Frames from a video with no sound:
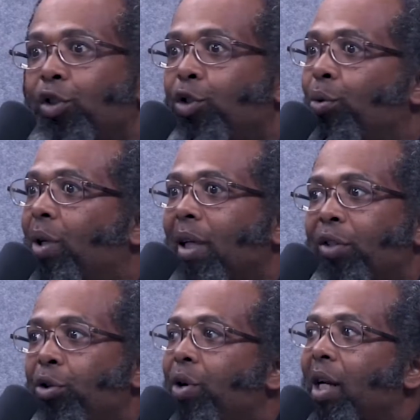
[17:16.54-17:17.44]
You
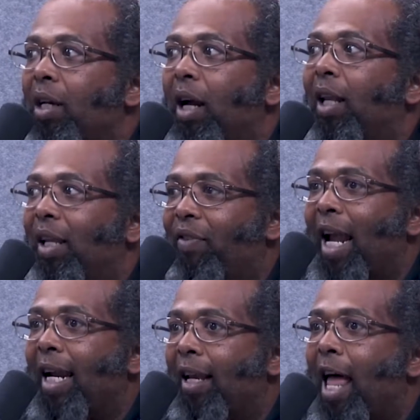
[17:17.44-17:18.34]
could
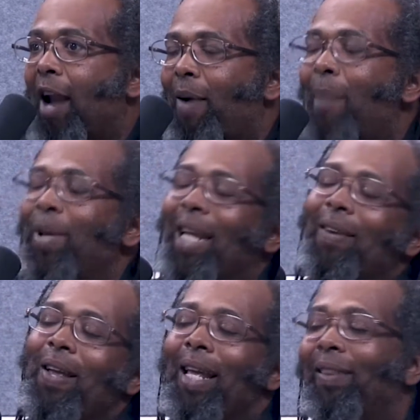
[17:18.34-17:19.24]
alleviate a lot of. I mean,
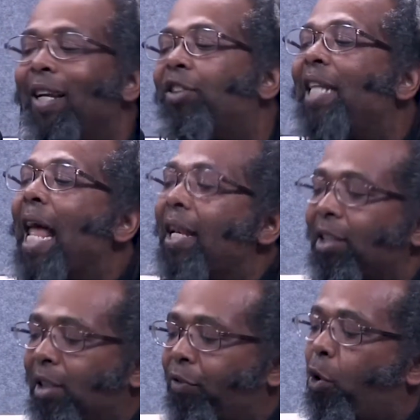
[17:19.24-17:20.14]
there's
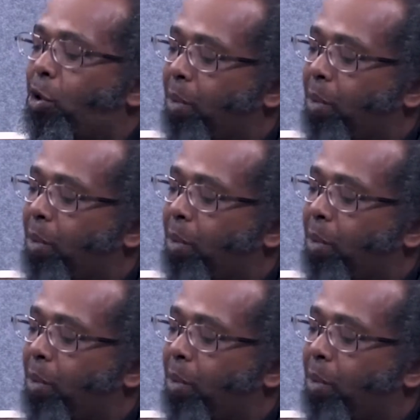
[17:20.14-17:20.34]
challenges, of course,